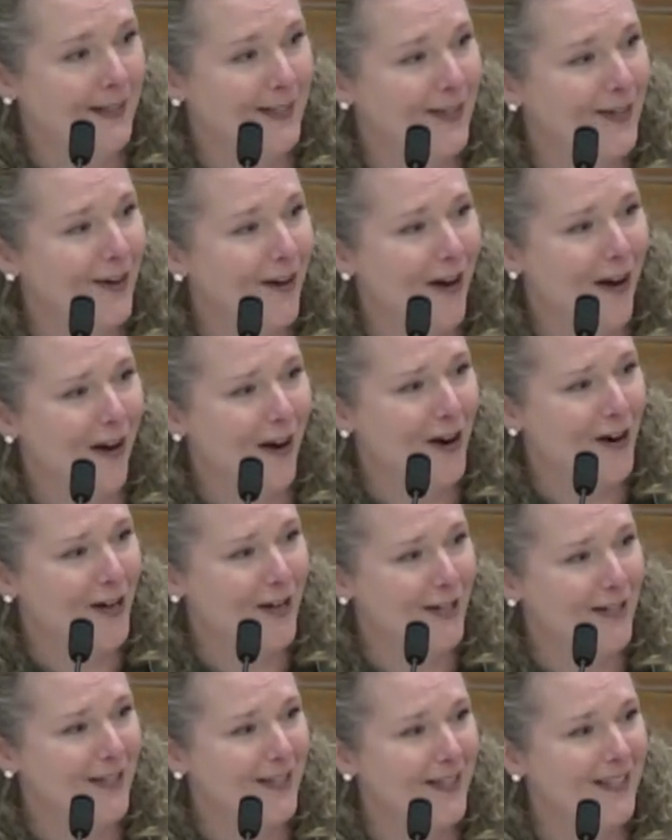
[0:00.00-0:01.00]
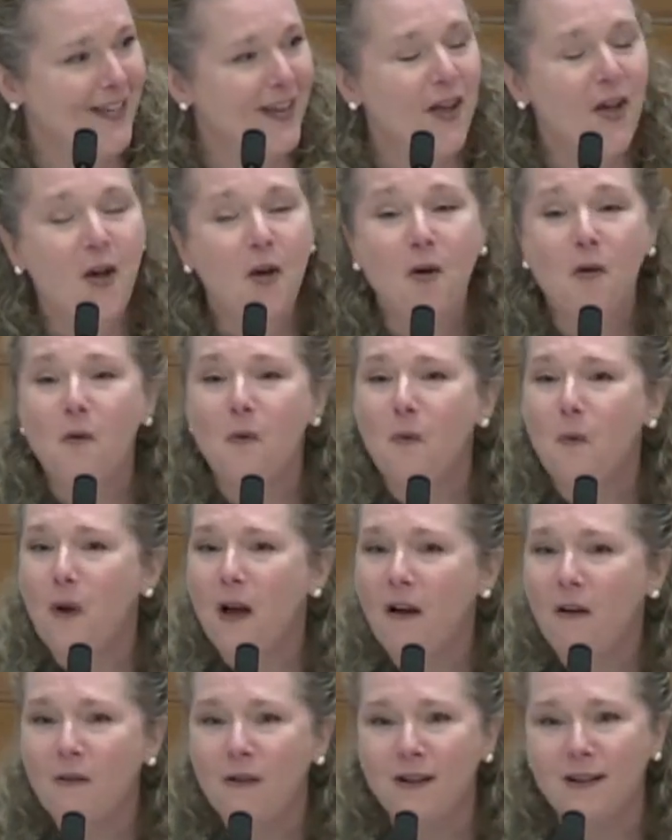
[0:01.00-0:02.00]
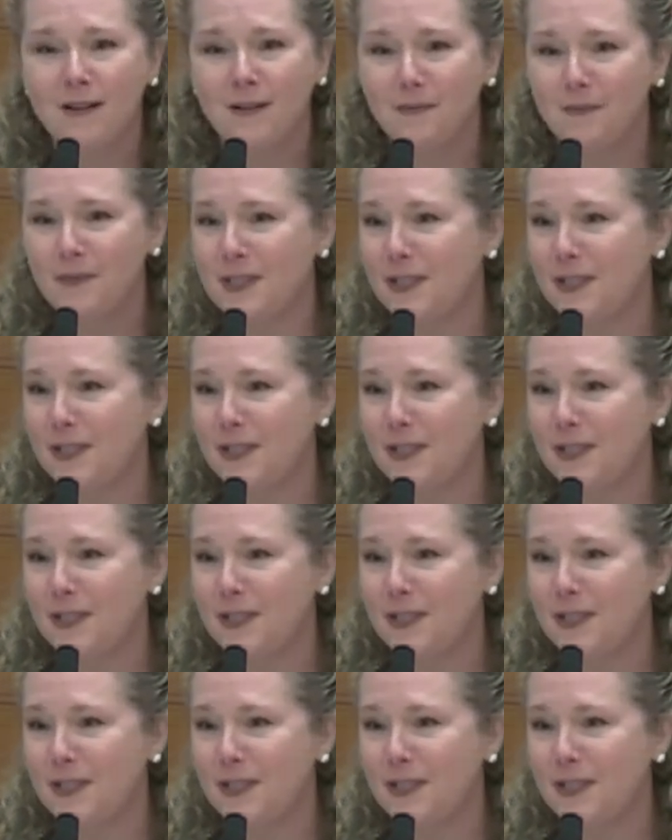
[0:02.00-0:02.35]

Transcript: and heart, welcomed